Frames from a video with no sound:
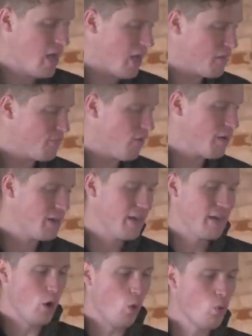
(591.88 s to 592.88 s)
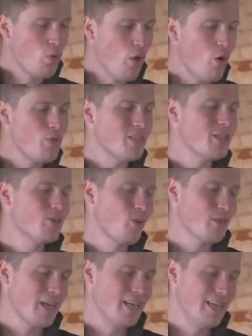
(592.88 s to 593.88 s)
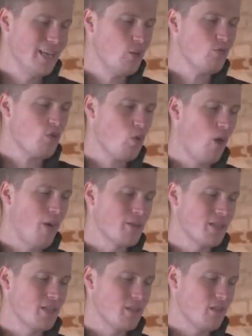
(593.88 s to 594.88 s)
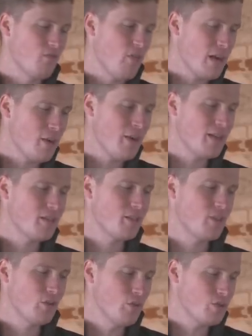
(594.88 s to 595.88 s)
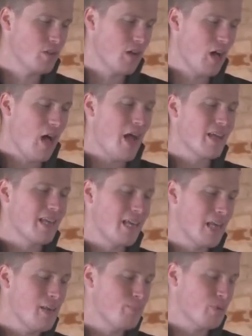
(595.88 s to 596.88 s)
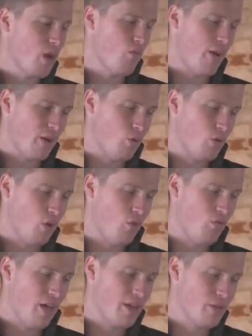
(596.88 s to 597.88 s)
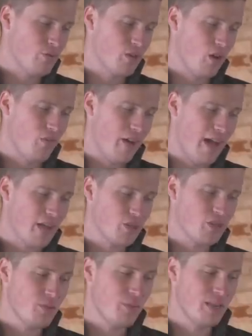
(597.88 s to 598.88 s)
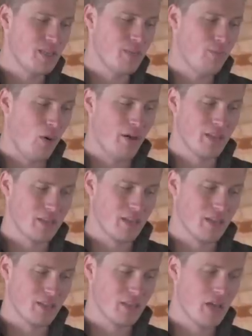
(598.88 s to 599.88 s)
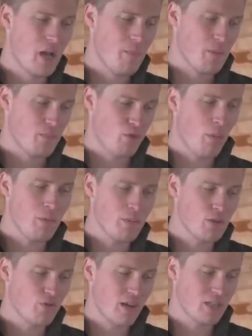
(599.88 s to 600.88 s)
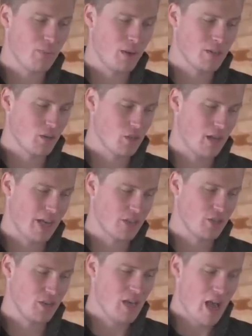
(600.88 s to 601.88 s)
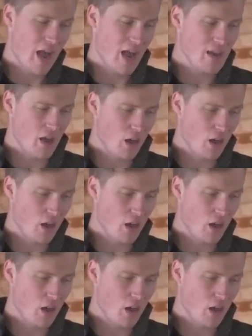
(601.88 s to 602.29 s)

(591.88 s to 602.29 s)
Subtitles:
And finally, although this is not a legal requirement, it is recommended that the user keeps a record of their use of actions permitted by this license, the problem addressed by such action, and